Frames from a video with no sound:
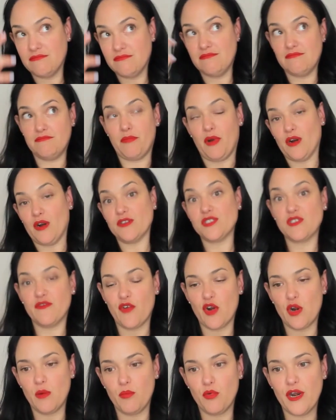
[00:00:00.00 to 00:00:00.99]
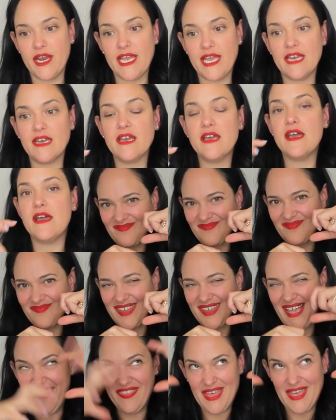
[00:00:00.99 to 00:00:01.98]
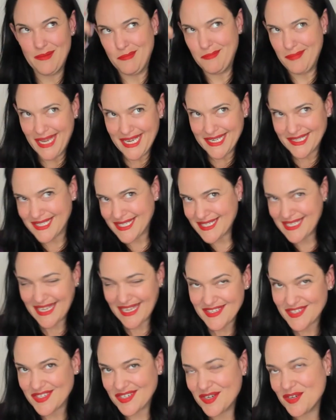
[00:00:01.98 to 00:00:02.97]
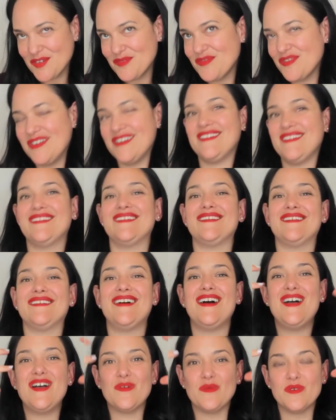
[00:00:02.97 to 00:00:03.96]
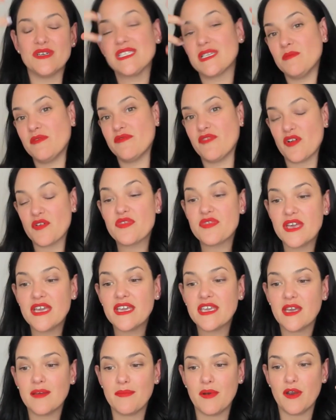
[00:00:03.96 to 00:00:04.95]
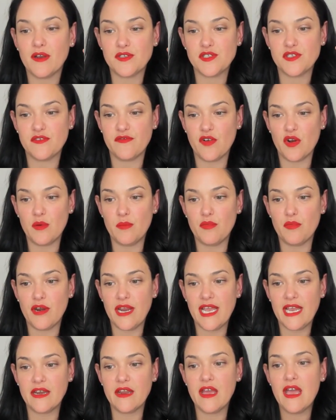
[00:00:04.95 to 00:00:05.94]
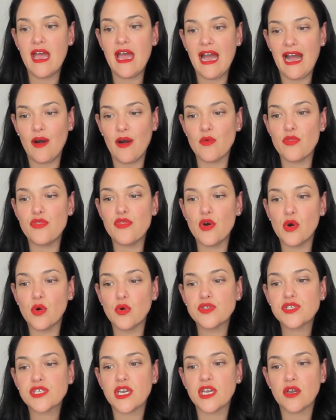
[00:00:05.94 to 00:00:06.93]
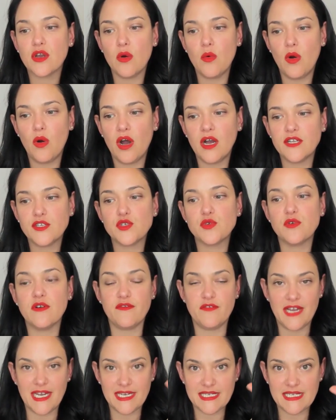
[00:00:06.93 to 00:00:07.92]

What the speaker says: parts of our brain, and then made sense of with some of our thinking parts of our brain, how those can go on to affect